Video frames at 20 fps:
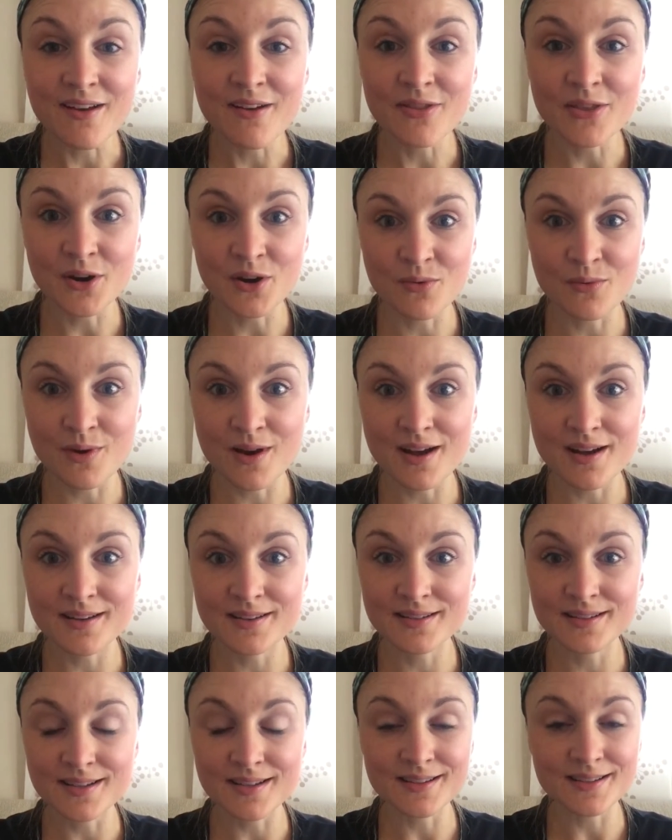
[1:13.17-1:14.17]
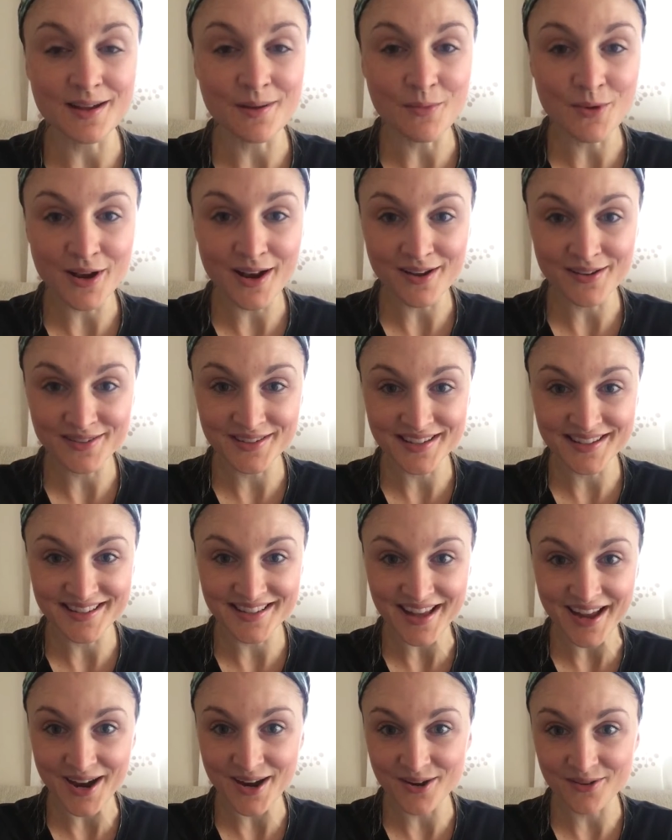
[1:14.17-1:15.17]
there was someone else's
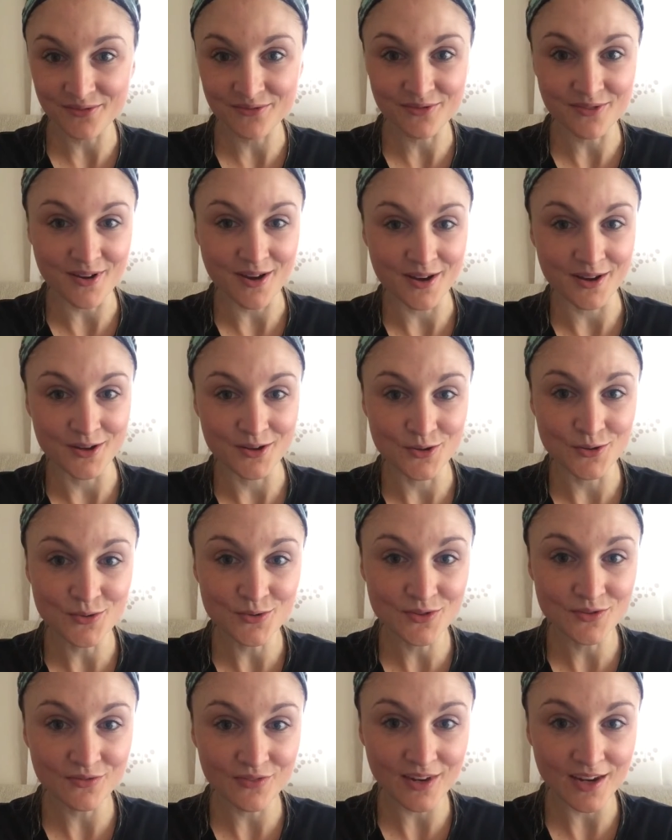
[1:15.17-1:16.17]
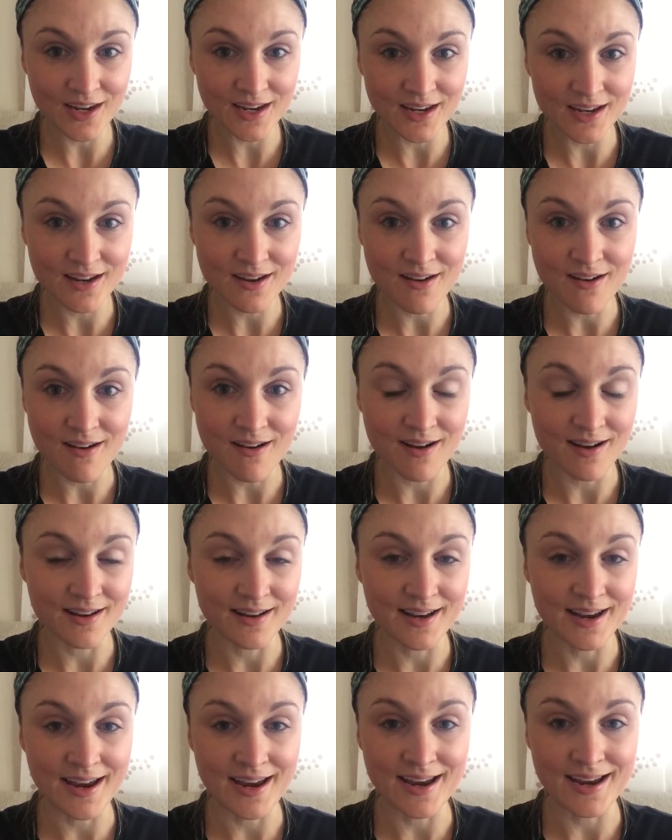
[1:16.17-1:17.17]
life on a news feed,
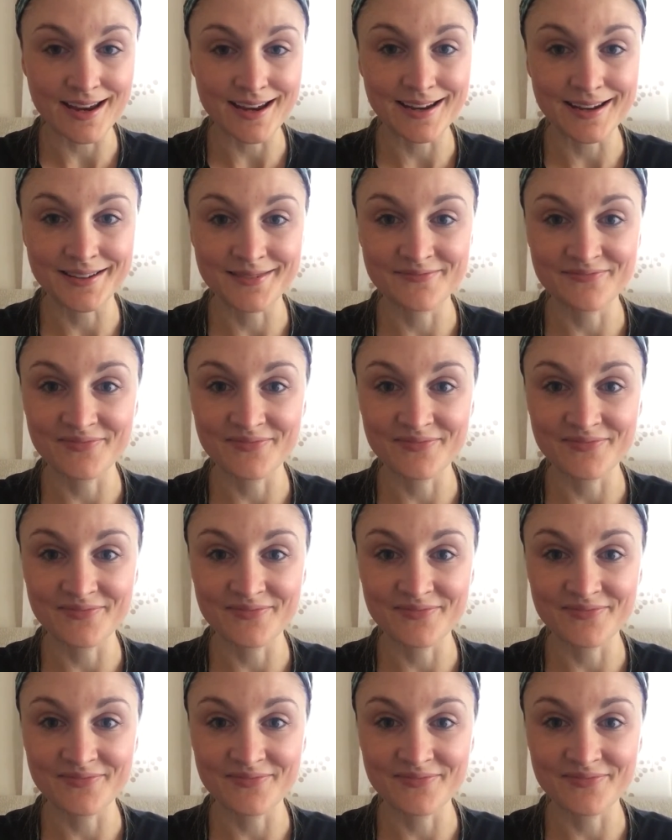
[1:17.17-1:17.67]
on a